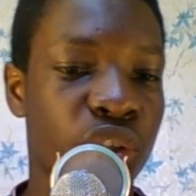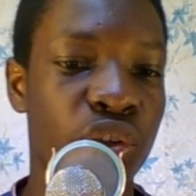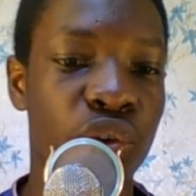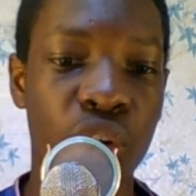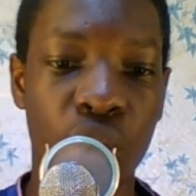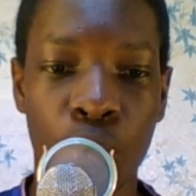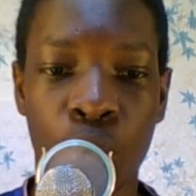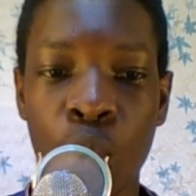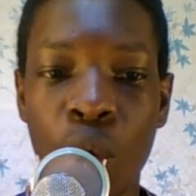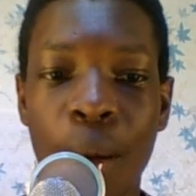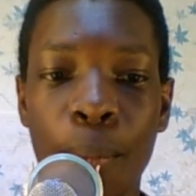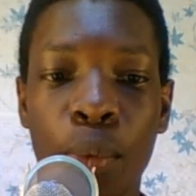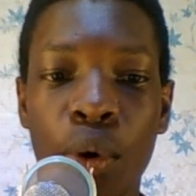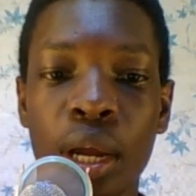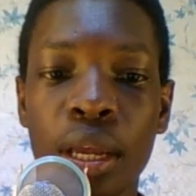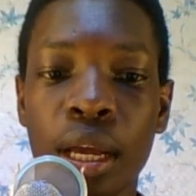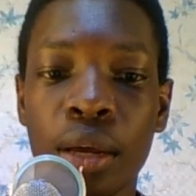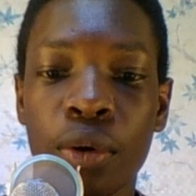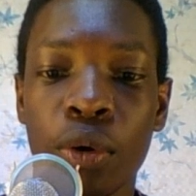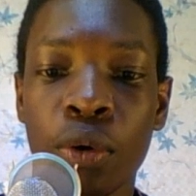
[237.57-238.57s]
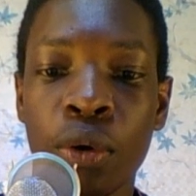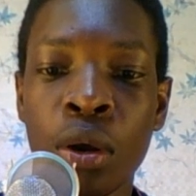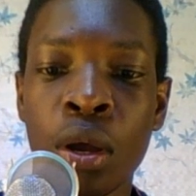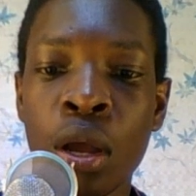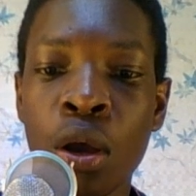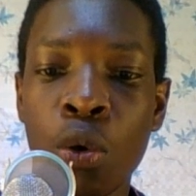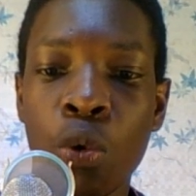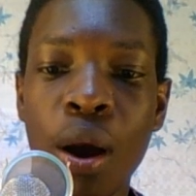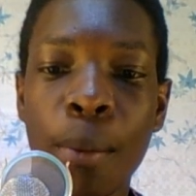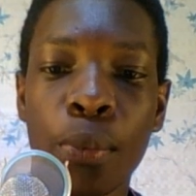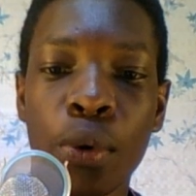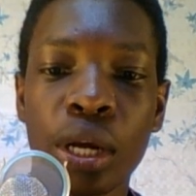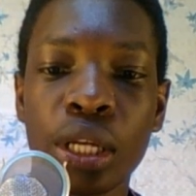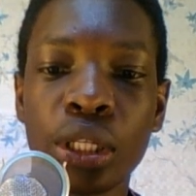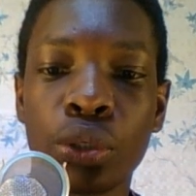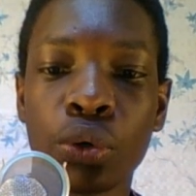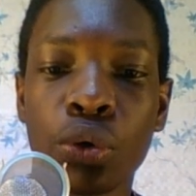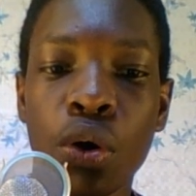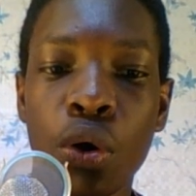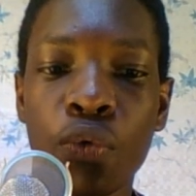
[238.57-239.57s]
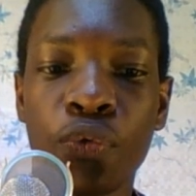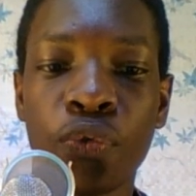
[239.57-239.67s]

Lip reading: who I'm going to go